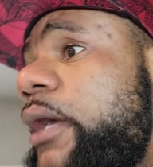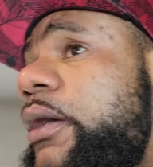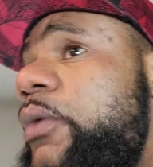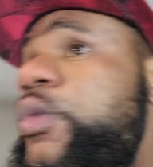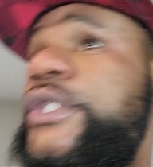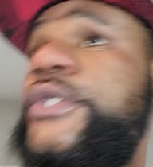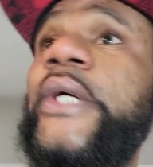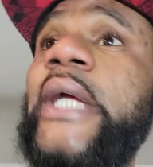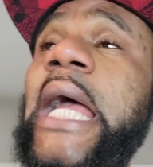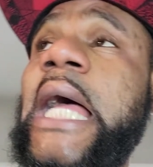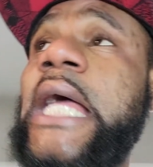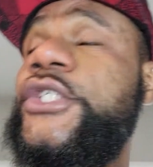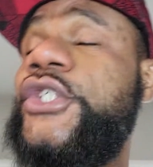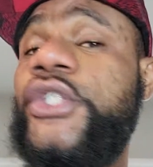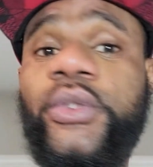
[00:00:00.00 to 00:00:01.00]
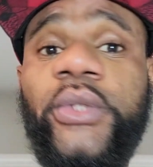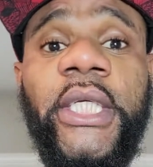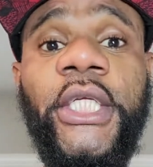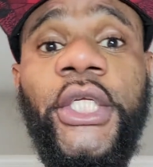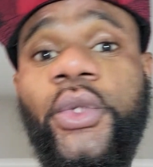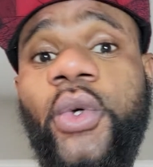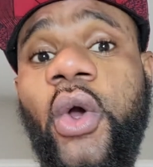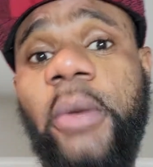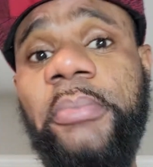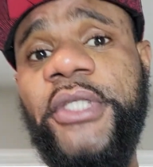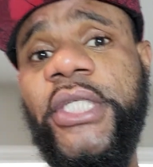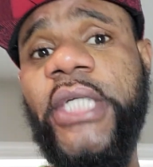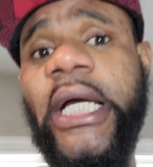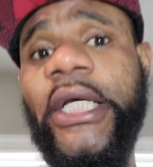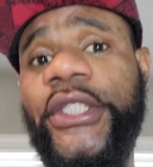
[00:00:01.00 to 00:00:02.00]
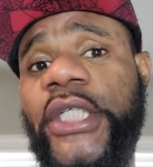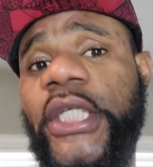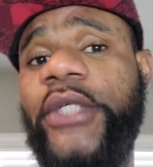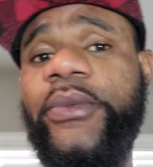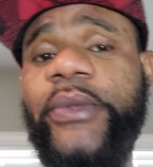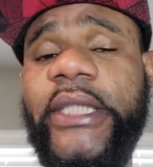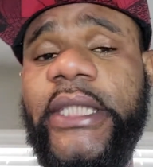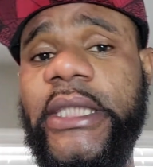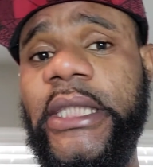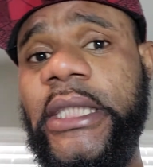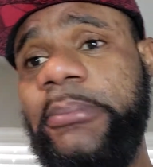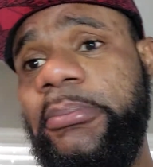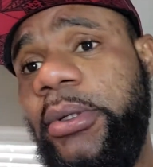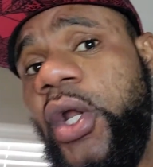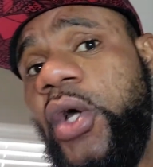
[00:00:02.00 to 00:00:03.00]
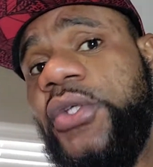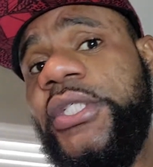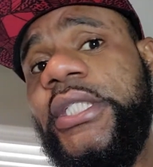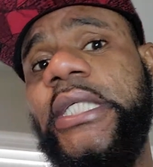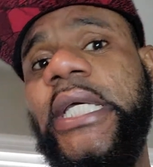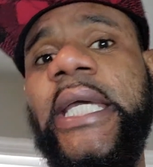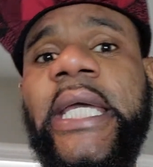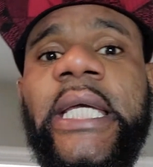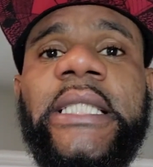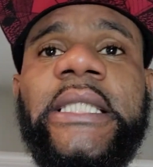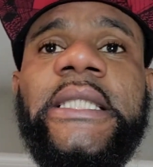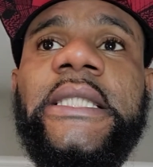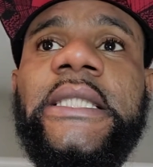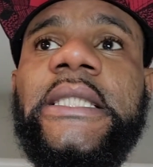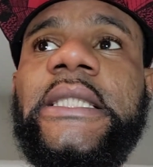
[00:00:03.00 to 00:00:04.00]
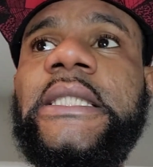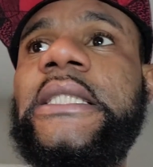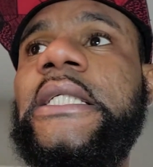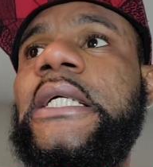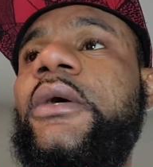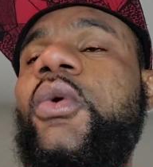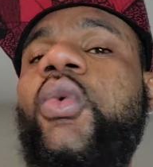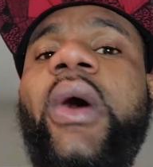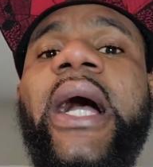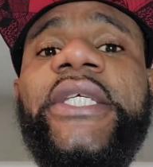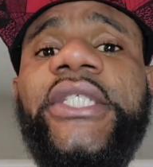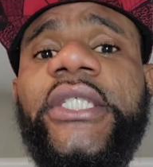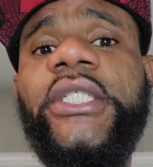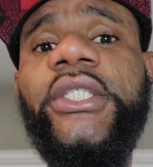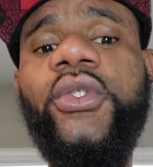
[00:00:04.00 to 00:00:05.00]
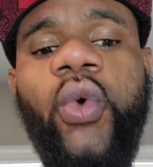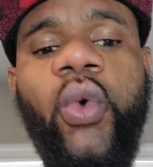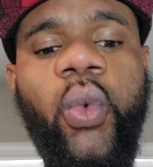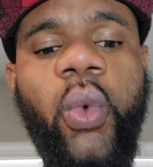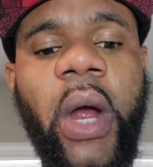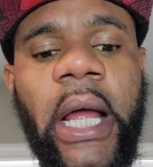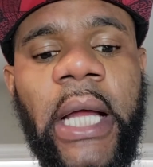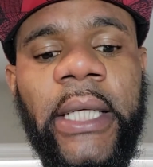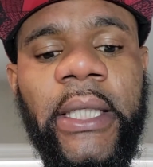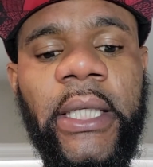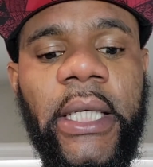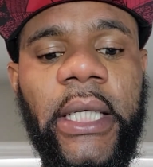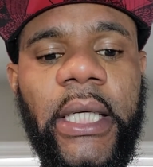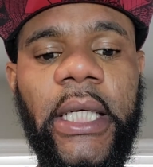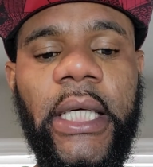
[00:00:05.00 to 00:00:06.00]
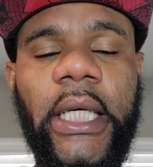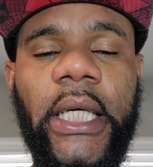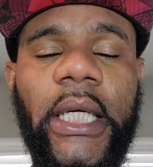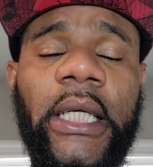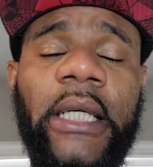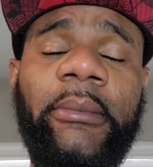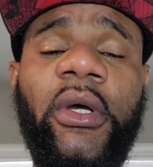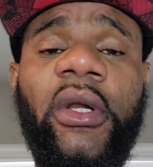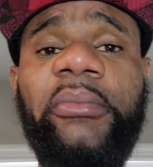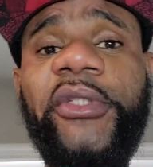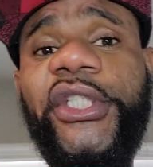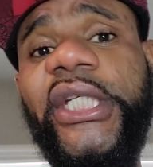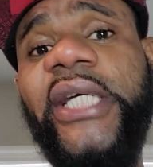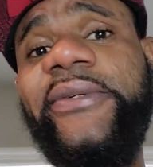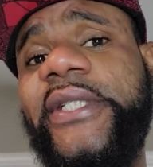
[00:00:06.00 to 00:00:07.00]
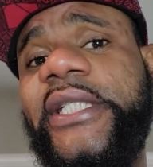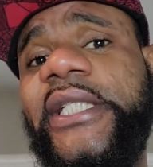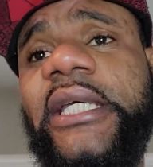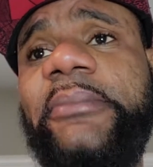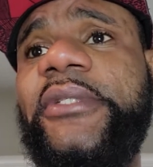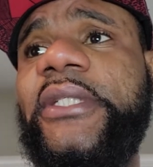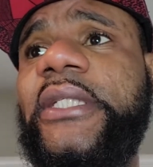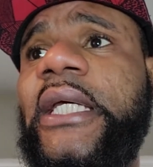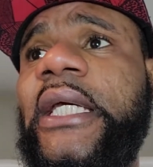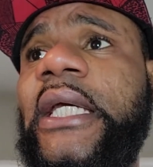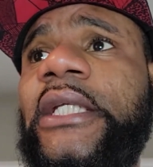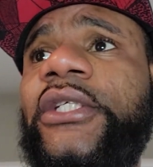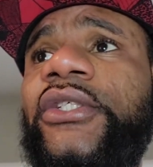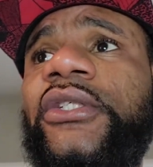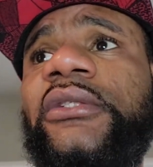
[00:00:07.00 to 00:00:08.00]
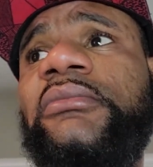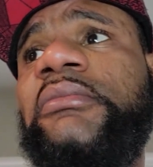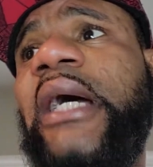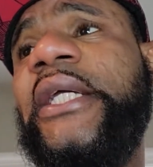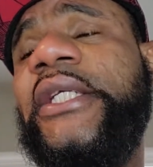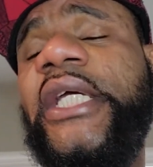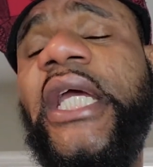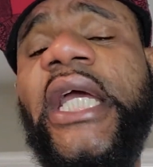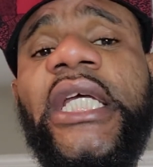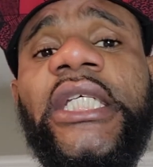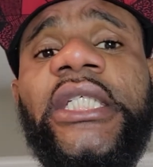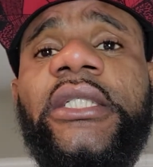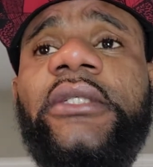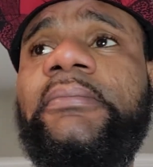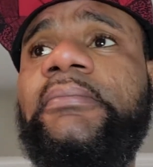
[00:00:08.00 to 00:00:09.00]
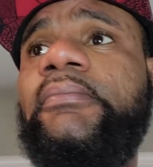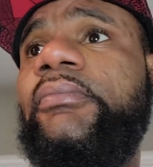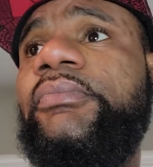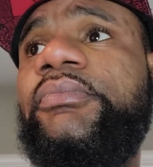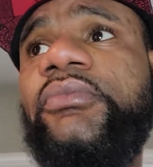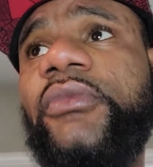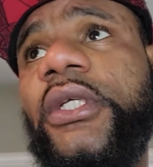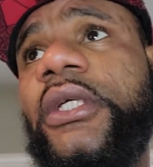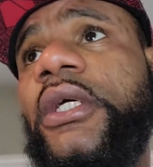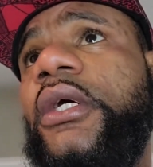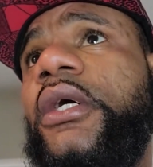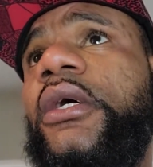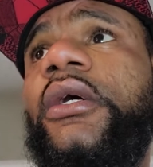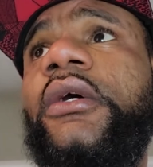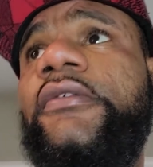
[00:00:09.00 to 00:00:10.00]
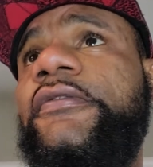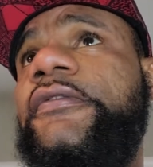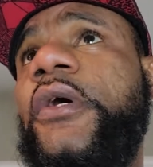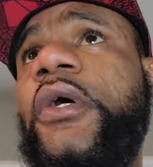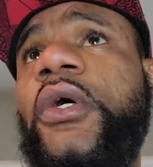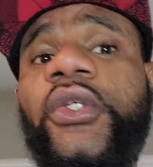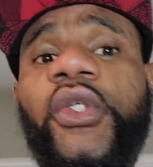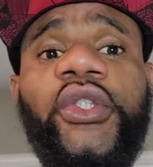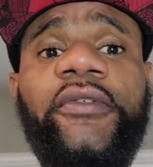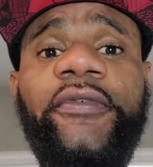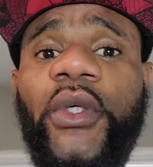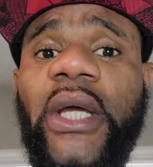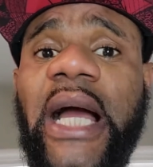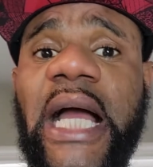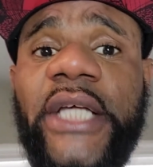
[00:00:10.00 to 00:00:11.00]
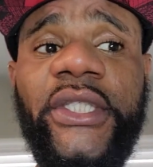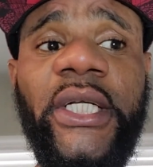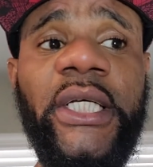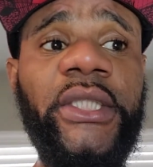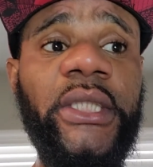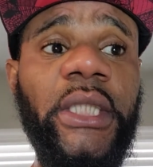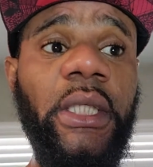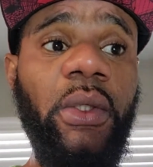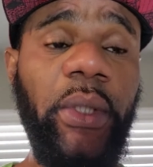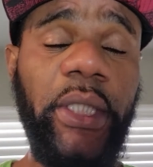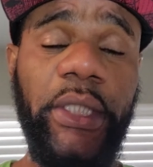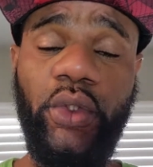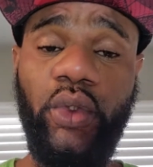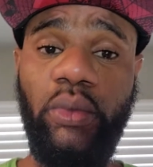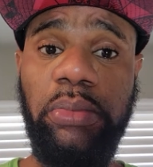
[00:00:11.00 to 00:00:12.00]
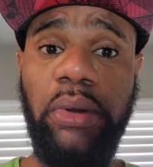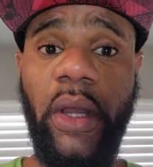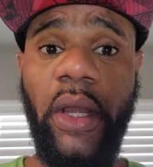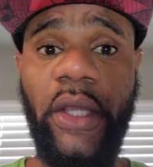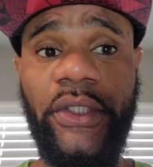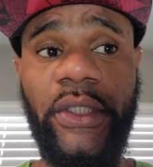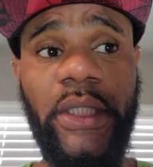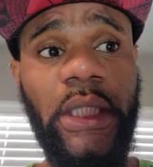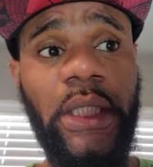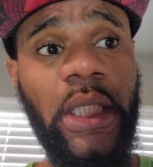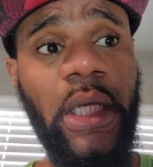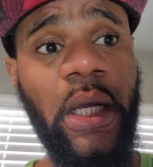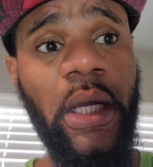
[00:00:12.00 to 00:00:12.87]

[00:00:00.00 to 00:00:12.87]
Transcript: with regards to the new CompTIA Security Plus SY0-601, and I'm going to be sharing tips and some ideas for those of you guys that are still looking to pass the